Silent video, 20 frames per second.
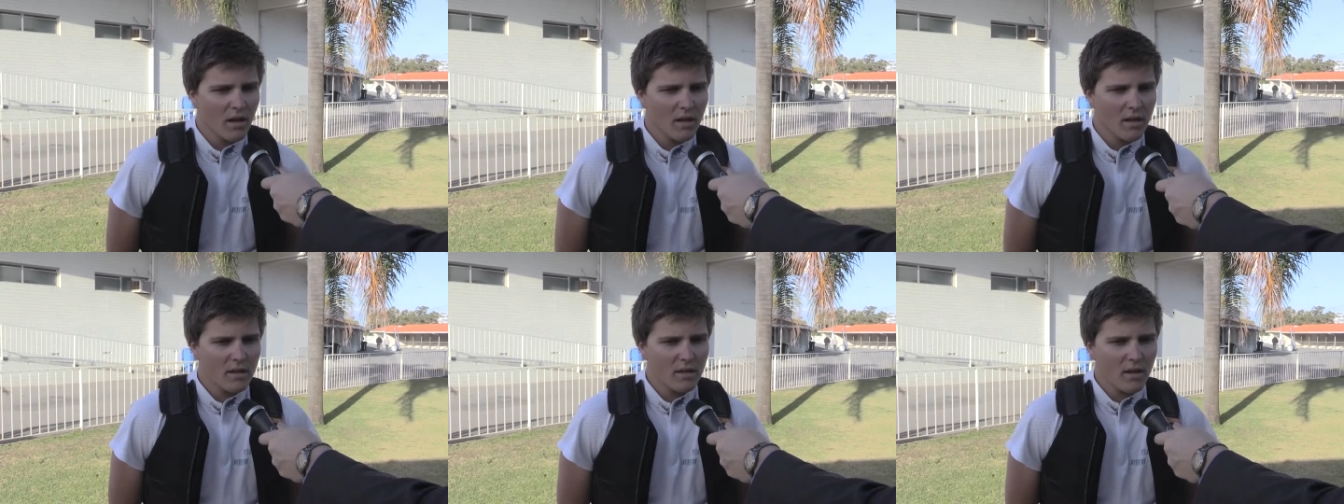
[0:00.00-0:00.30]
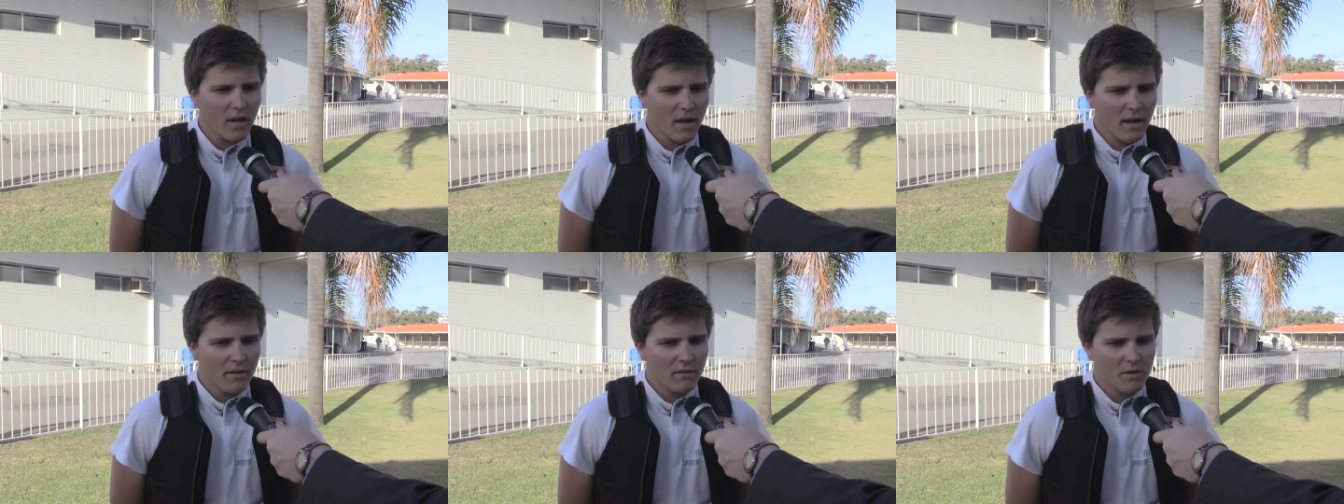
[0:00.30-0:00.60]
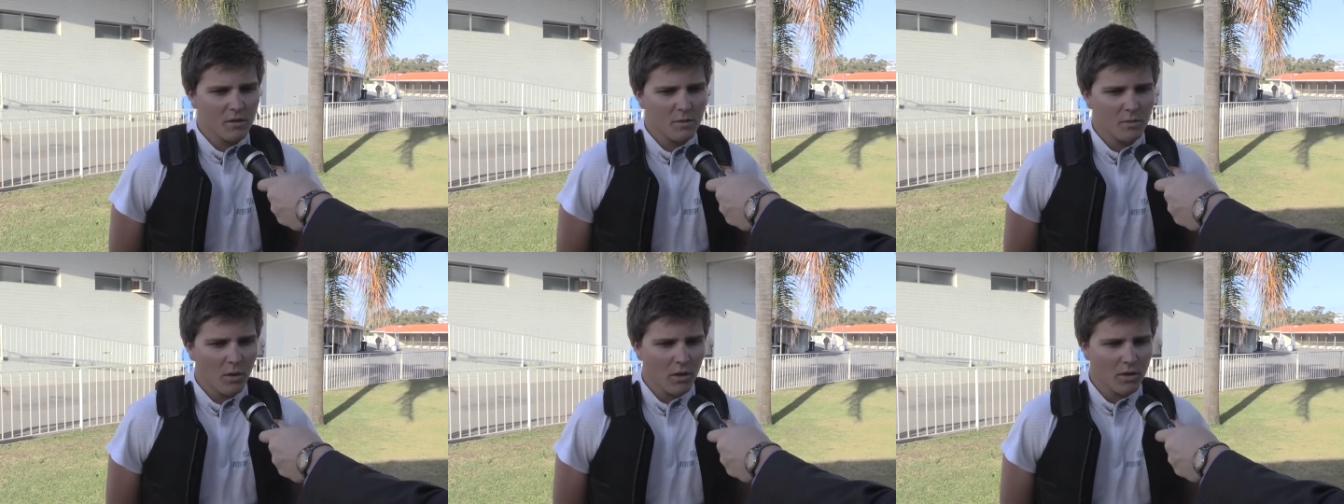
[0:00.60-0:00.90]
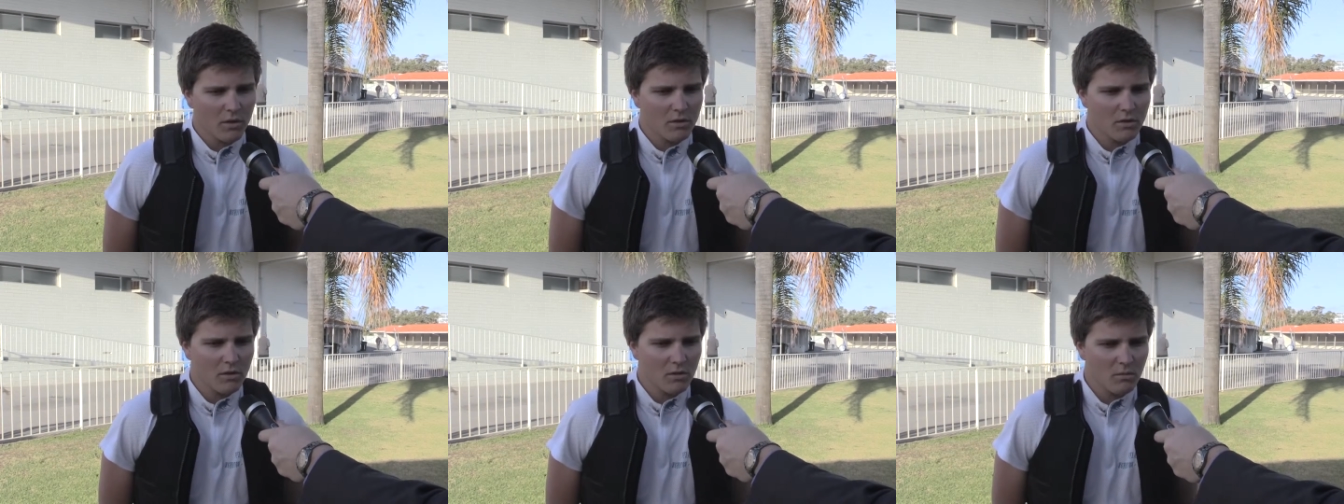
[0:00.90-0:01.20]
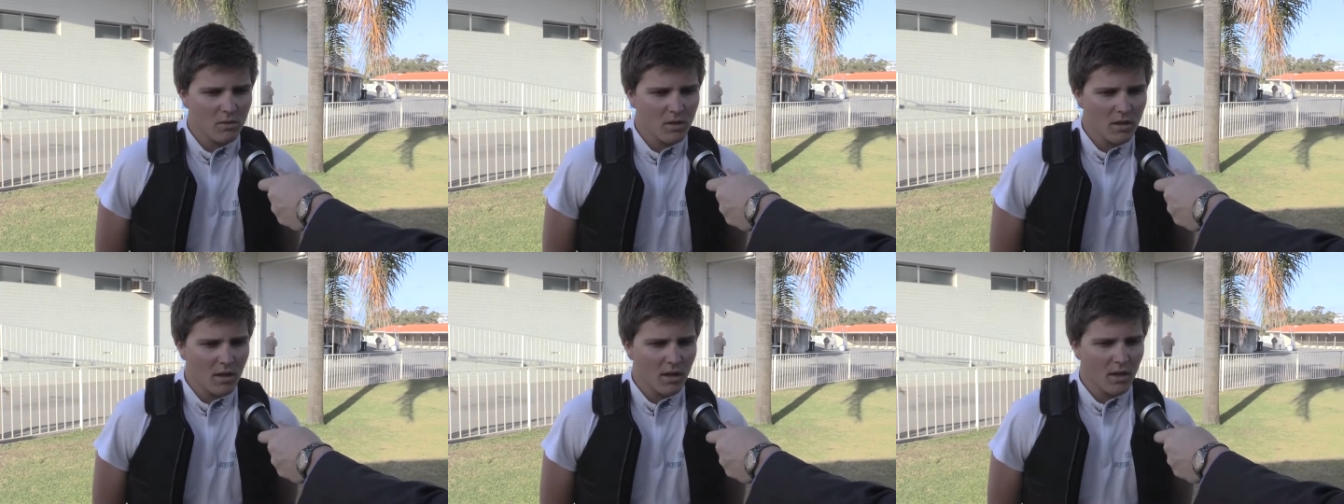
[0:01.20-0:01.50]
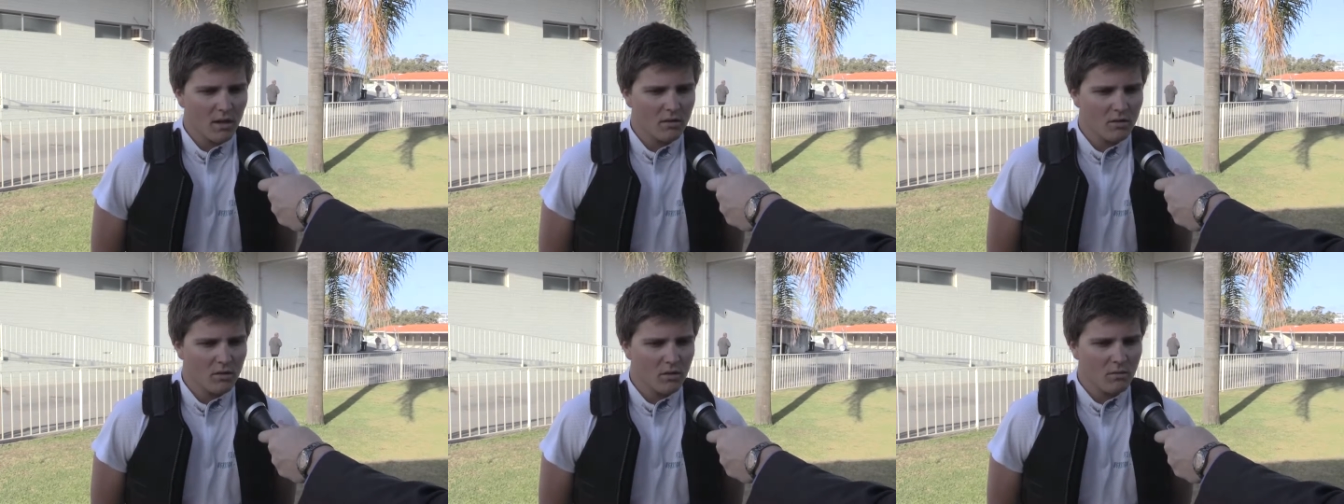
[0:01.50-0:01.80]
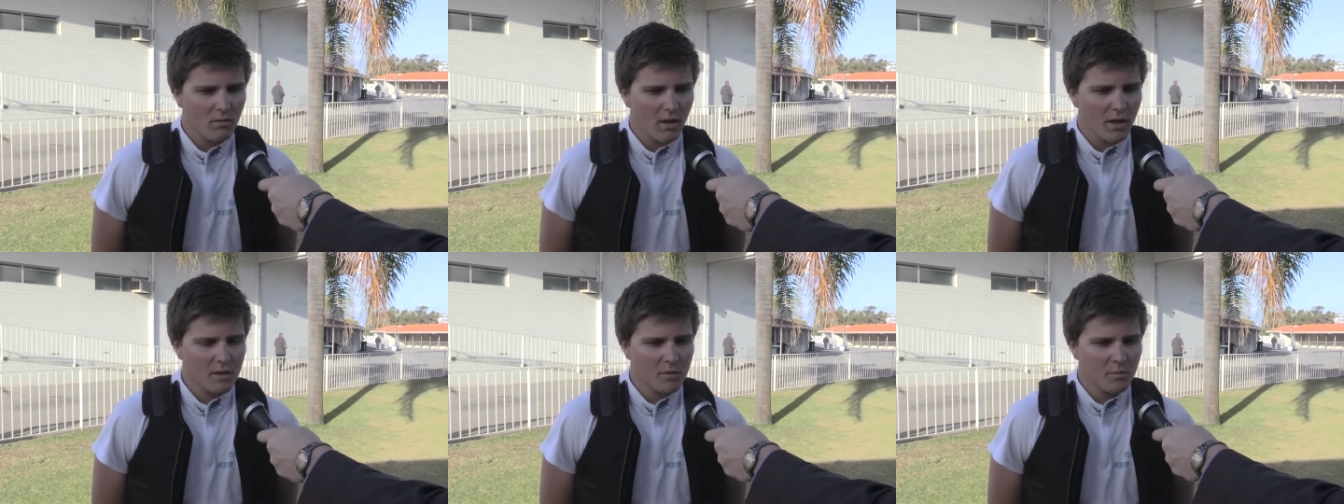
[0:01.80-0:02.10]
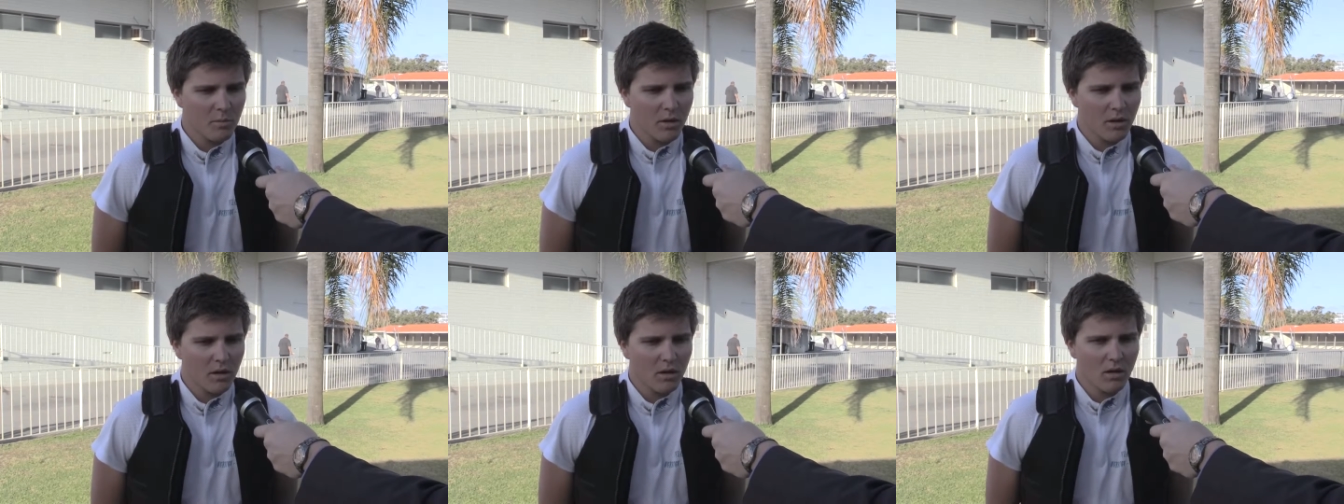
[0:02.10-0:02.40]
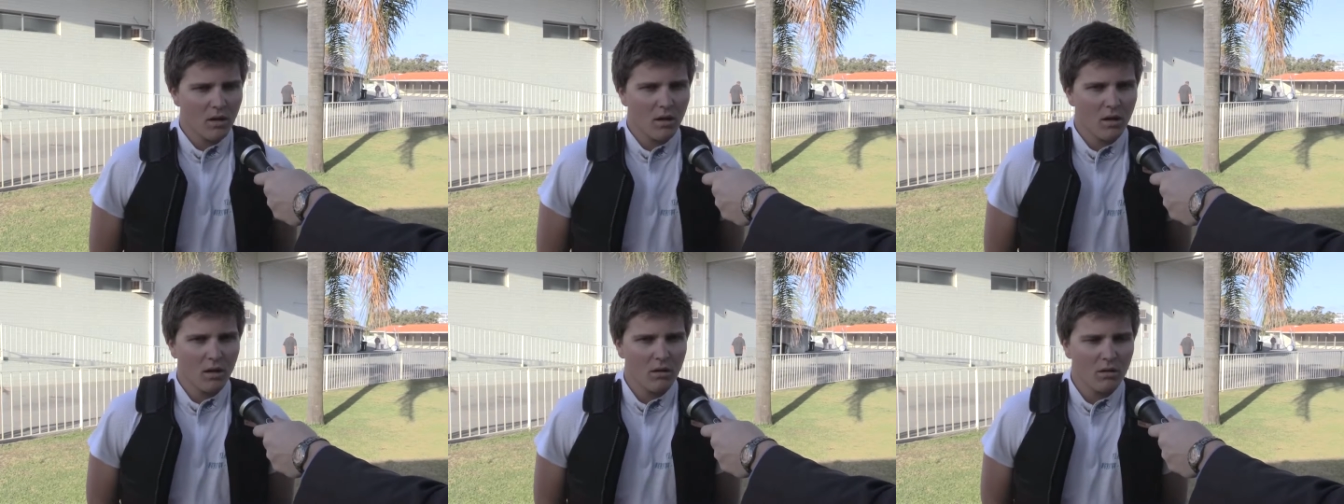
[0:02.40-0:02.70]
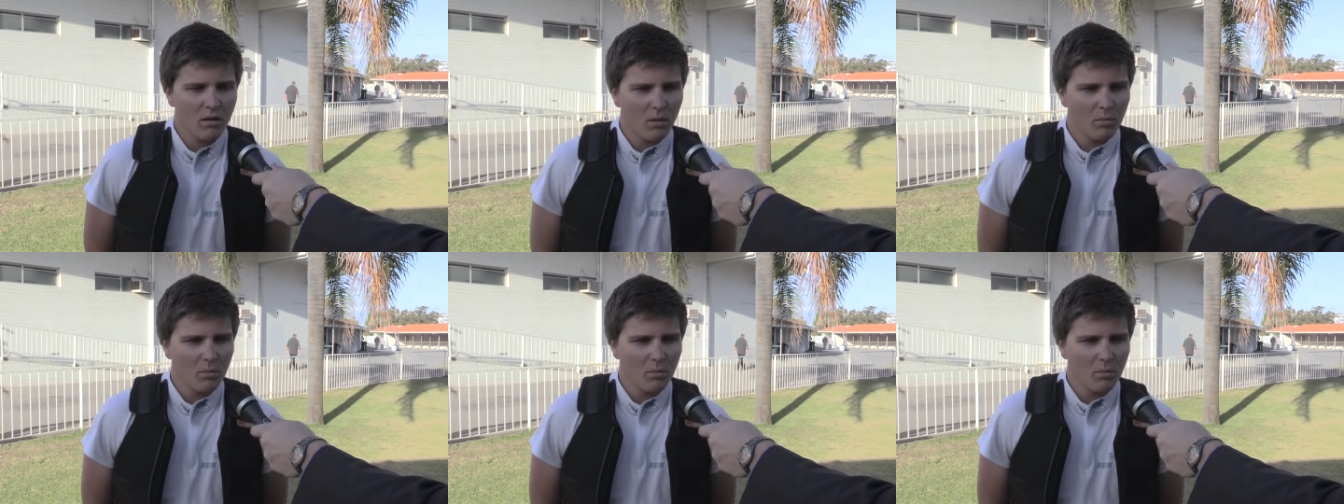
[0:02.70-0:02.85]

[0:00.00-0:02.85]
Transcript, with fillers: they they haven't spoke to me uh, too much, but uh,